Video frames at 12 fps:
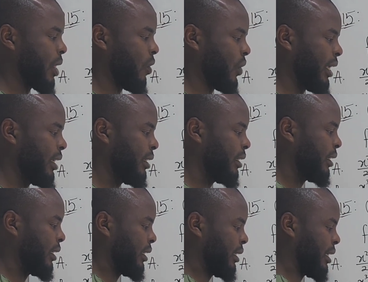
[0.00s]
Okay,
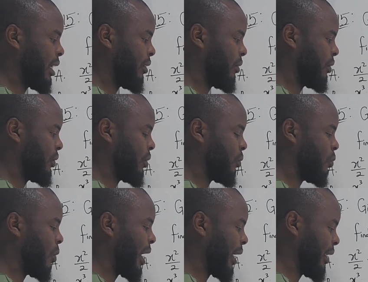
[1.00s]
now your
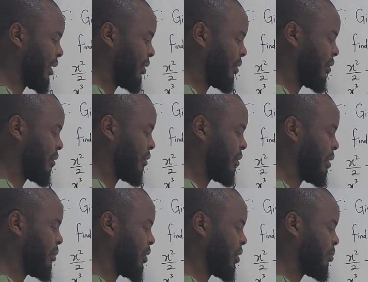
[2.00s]
y,
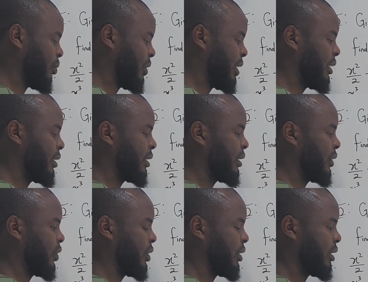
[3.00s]
let me just put this,
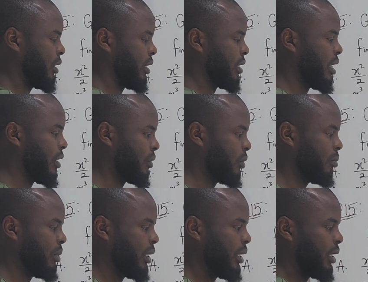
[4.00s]
is now going to
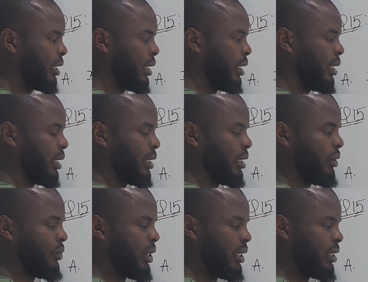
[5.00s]
be,
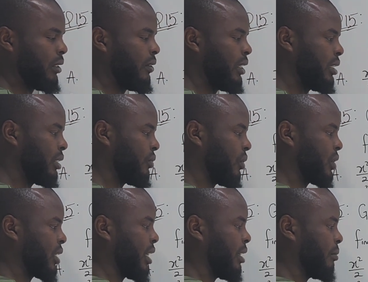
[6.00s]
if you integrate this
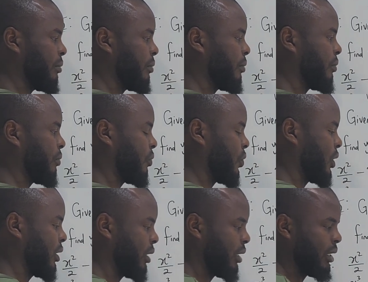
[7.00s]
first term,
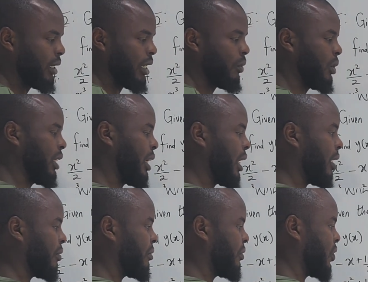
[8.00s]
here we
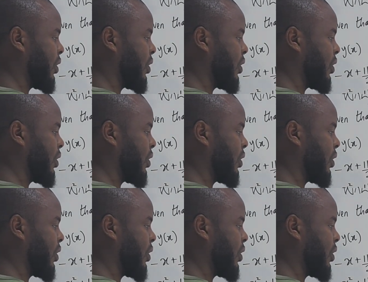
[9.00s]
have